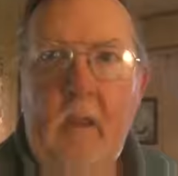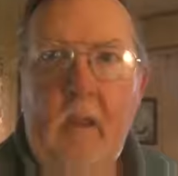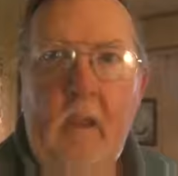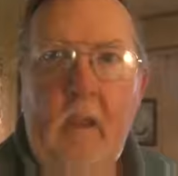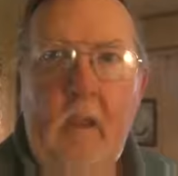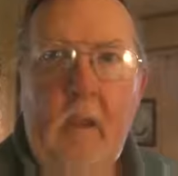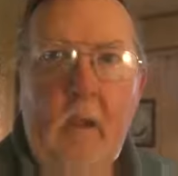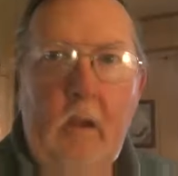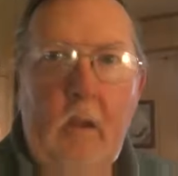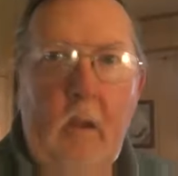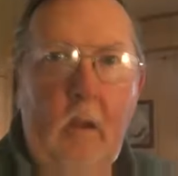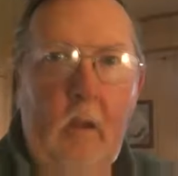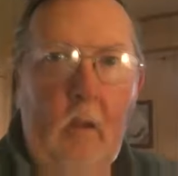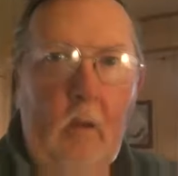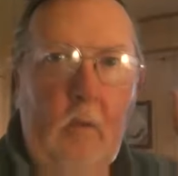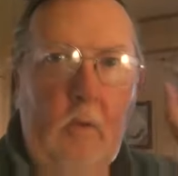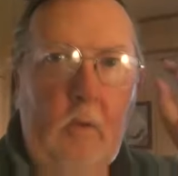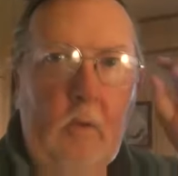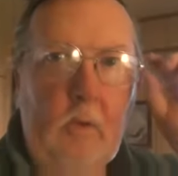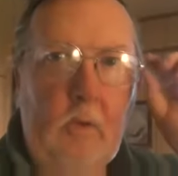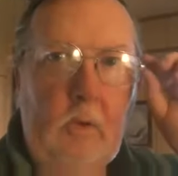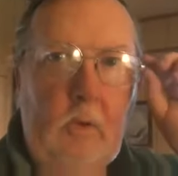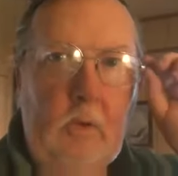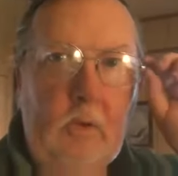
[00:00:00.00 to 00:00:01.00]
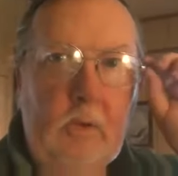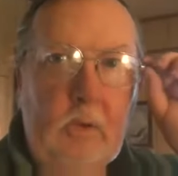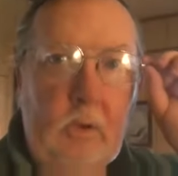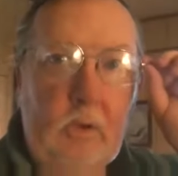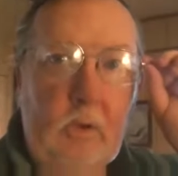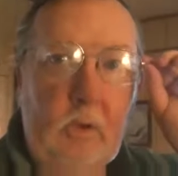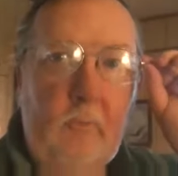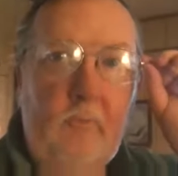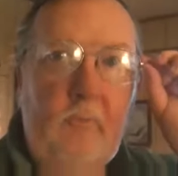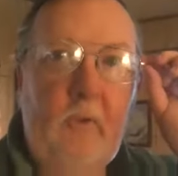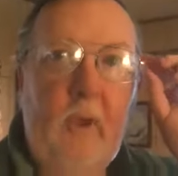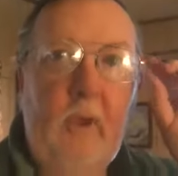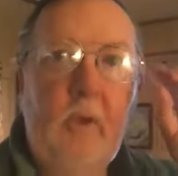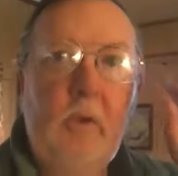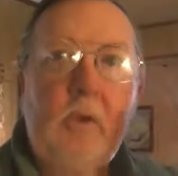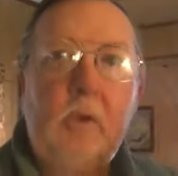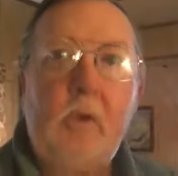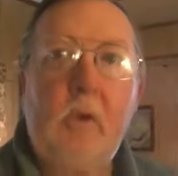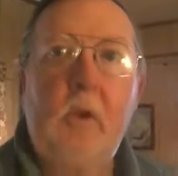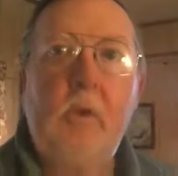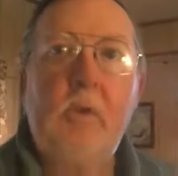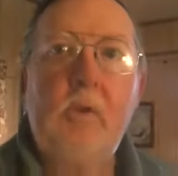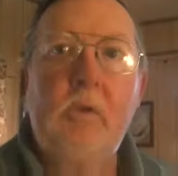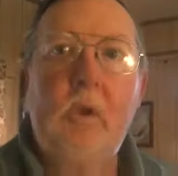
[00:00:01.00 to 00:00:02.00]
Hello, this is
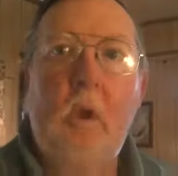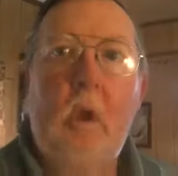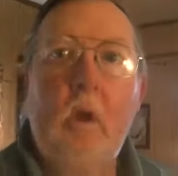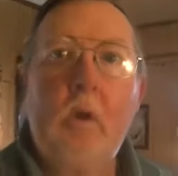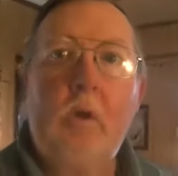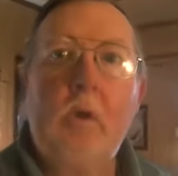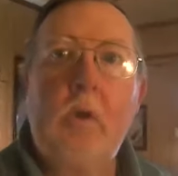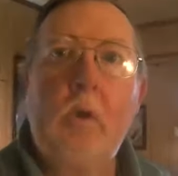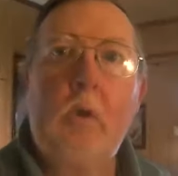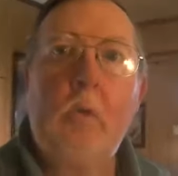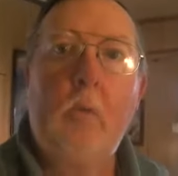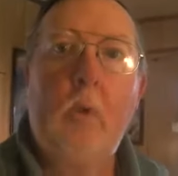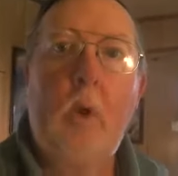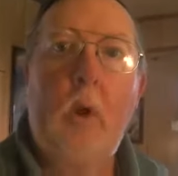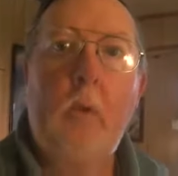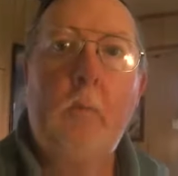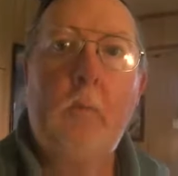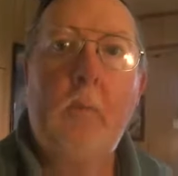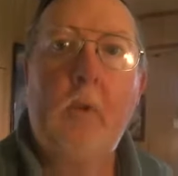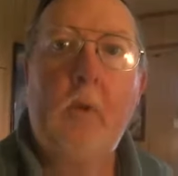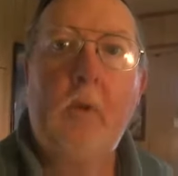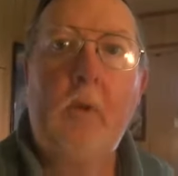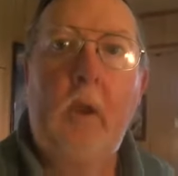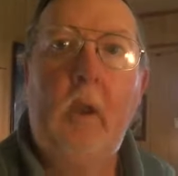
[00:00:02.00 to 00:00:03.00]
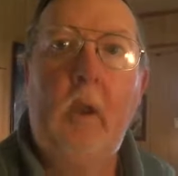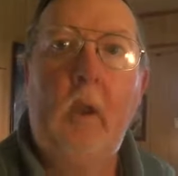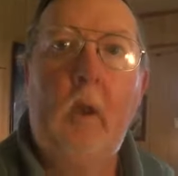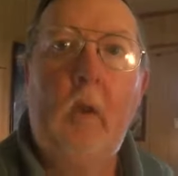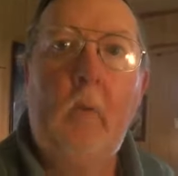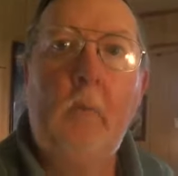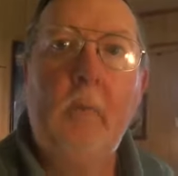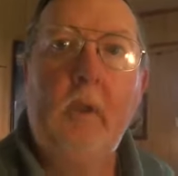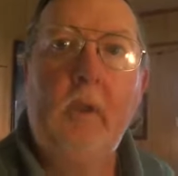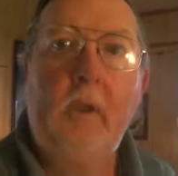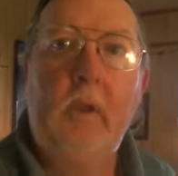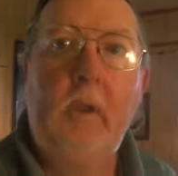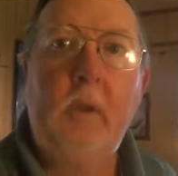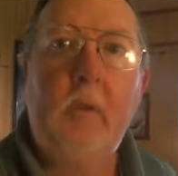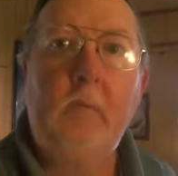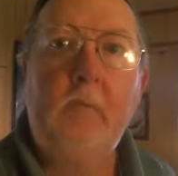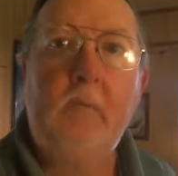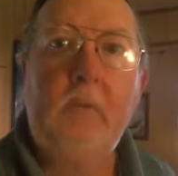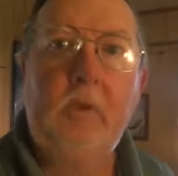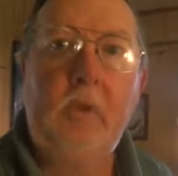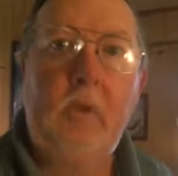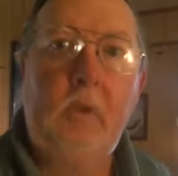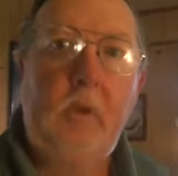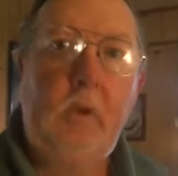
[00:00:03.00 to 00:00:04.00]
Evangelist Dr. Robert L.
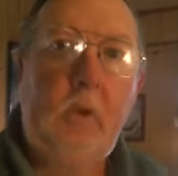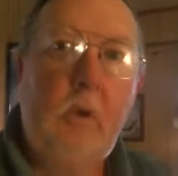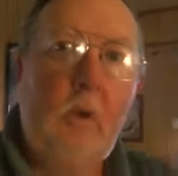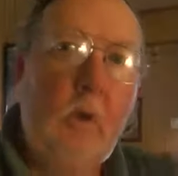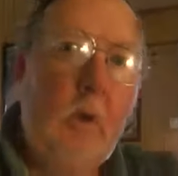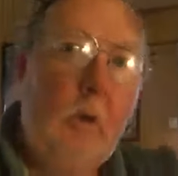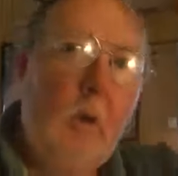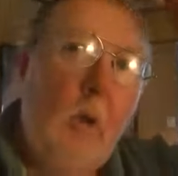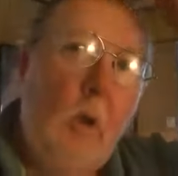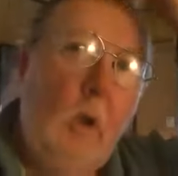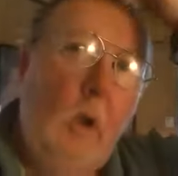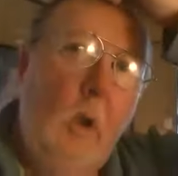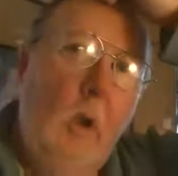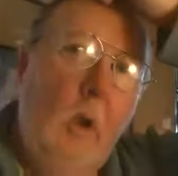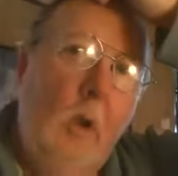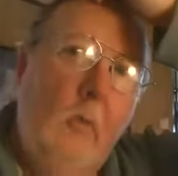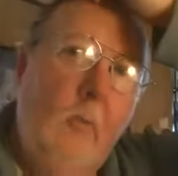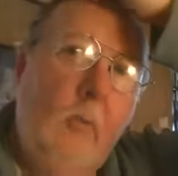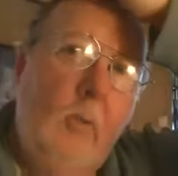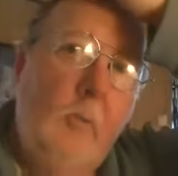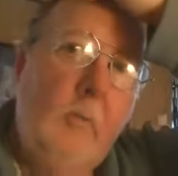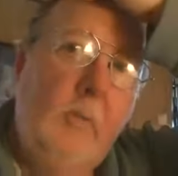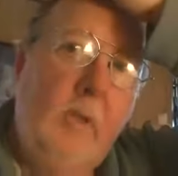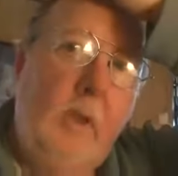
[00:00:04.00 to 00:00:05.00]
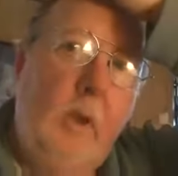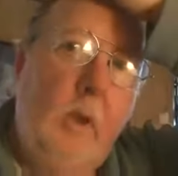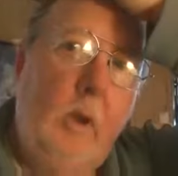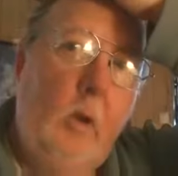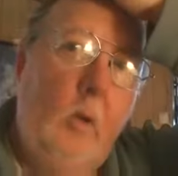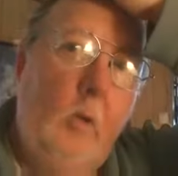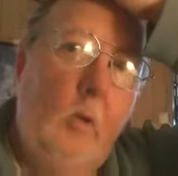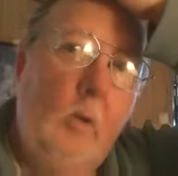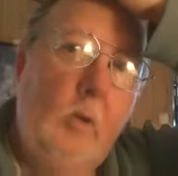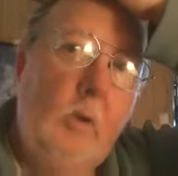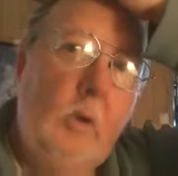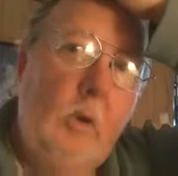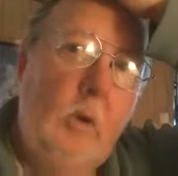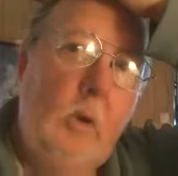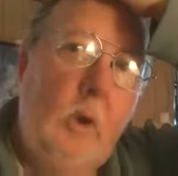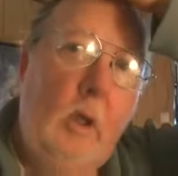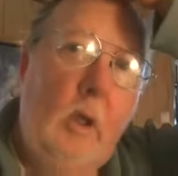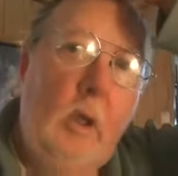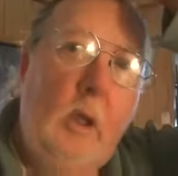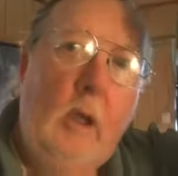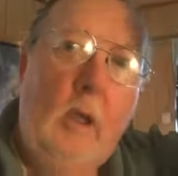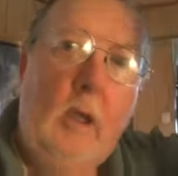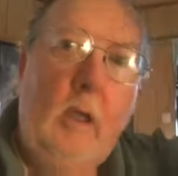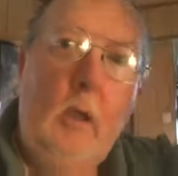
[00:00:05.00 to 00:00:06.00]
McKim Sr. from Carrollton,
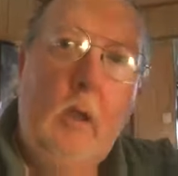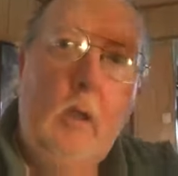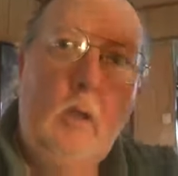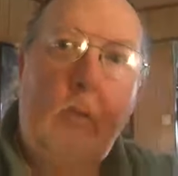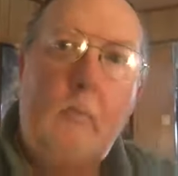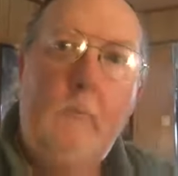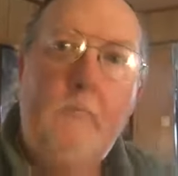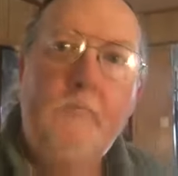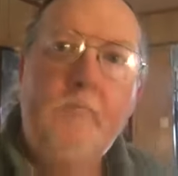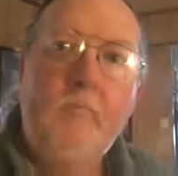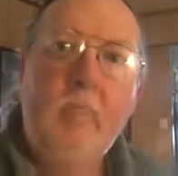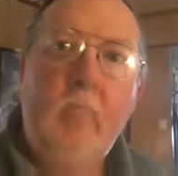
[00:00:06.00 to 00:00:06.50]
Ohio.